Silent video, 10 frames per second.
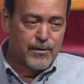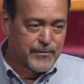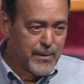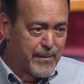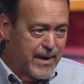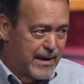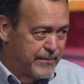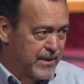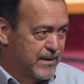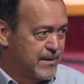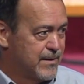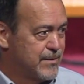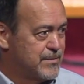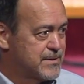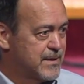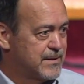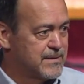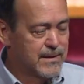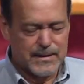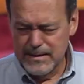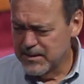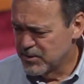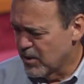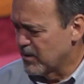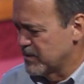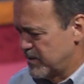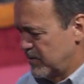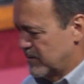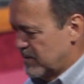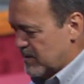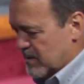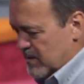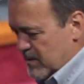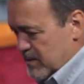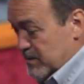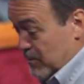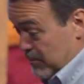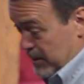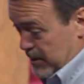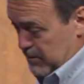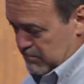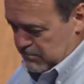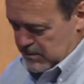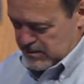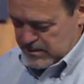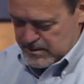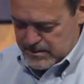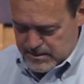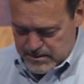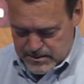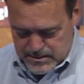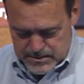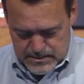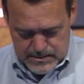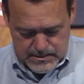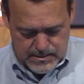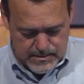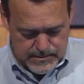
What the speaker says: from the mom who said, I need to talk to you. He said, okay. He said,